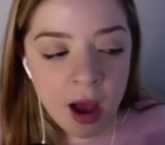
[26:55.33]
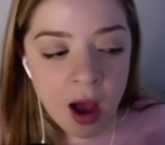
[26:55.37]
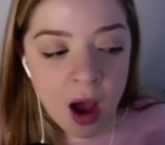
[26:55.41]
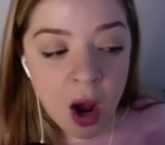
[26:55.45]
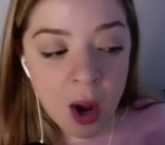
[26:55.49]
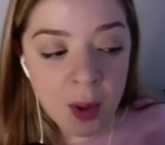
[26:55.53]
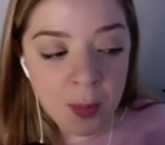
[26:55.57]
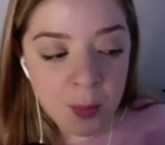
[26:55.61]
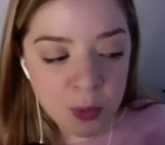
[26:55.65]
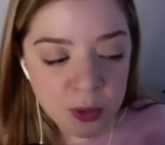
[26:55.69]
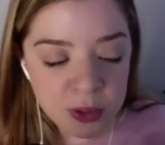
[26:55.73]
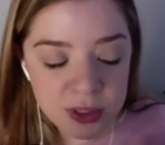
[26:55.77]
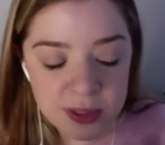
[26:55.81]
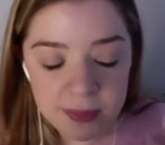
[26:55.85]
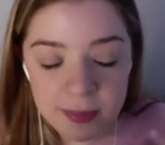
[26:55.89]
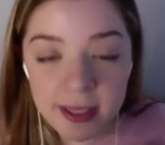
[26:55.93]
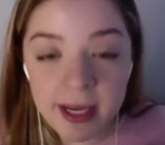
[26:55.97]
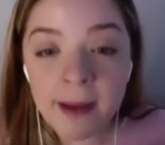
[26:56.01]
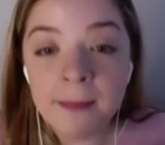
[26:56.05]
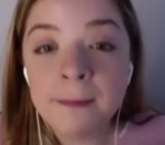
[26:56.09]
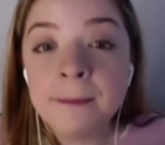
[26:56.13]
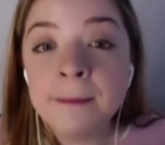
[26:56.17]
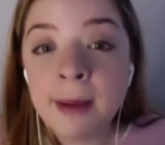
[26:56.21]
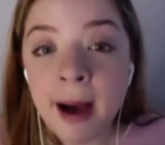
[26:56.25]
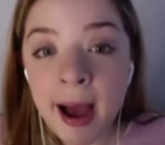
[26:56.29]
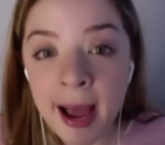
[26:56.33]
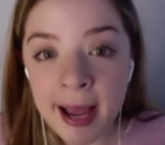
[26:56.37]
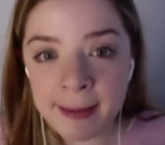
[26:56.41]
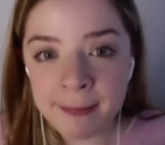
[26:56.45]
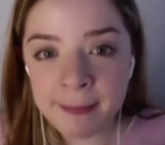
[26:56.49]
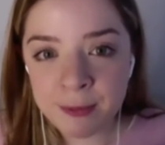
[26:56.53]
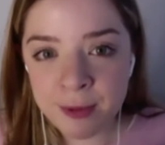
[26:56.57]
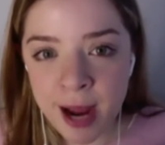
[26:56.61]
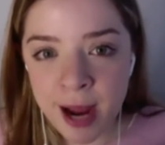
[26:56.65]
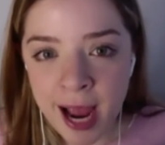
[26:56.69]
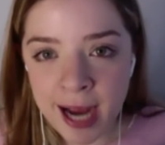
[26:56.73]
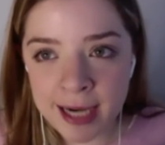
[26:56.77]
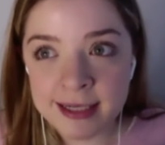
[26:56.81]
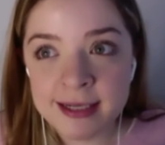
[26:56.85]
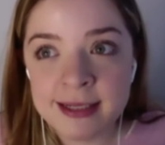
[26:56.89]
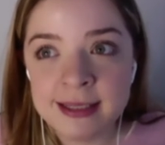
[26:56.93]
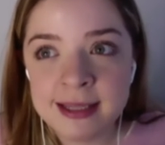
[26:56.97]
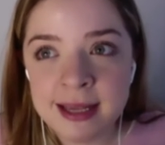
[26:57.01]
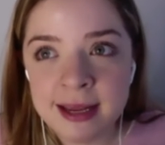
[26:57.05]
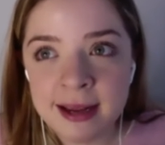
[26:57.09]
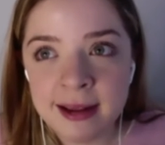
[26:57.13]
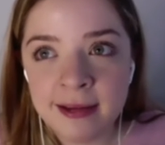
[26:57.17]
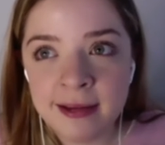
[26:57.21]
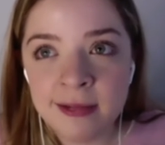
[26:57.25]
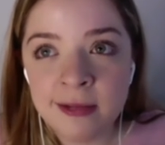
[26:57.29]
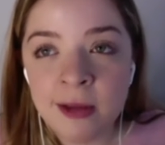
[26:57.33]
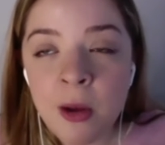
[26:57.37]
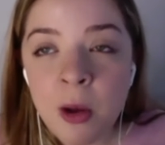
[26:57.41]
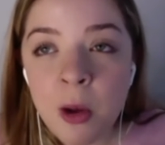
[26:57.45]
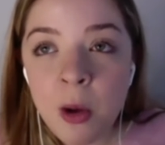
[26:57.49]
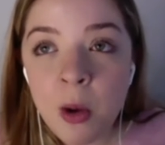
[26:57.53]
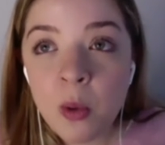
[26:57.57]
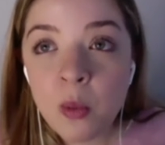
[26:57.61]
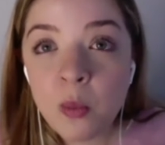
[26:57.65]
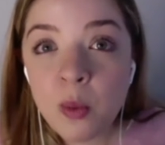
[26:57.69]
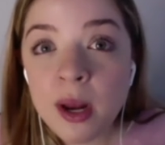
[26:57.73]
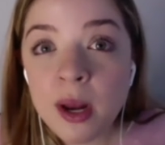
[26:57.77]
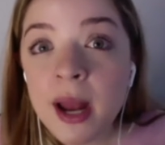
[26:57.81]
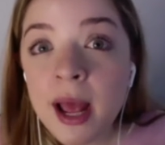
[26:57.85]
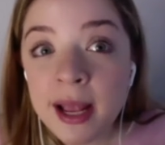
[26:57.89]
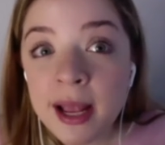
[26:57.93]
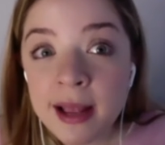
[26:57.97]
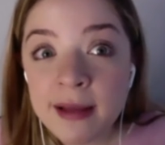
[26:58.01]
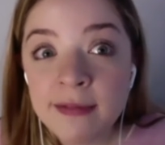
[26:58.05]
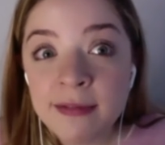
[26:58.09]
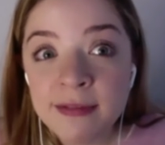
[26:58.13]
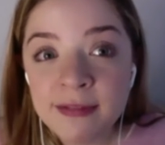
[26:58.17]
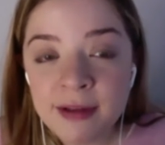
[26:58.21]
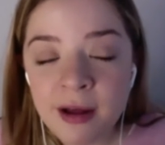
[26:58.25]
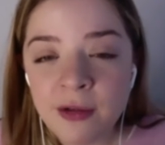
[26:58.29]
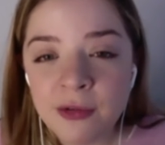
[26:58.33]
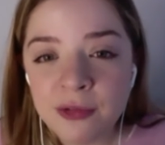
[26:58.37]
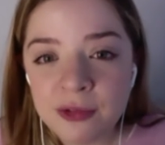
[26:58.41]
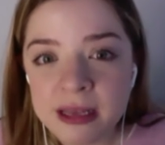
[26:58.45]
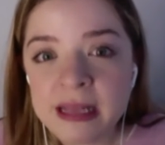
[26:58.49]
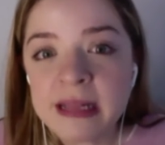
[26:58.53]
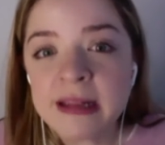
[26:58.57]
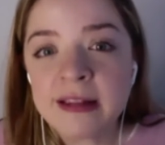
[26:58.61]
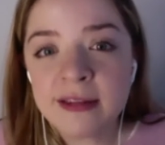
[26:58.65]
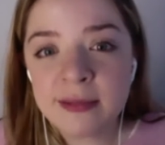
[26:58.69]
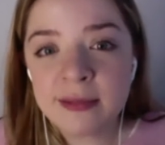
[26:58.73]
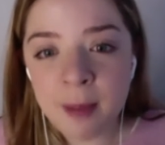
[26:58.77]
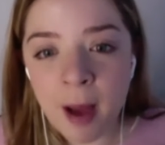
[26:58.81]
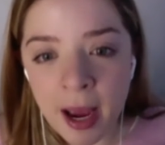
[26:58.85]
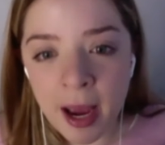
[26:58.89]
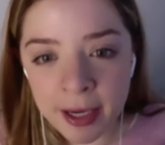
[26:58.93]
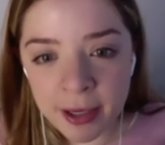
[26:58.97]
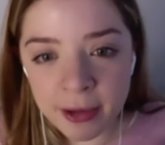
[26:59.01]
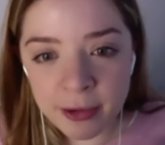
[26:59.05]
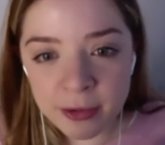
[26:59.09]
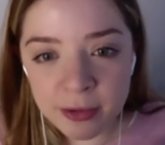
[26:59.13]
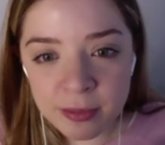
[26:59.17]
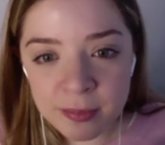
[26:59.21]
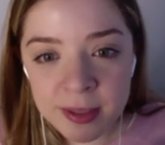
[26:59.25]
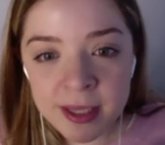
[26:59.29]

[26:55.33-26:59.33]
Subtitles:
or to pick up my practices when I have felt inspired,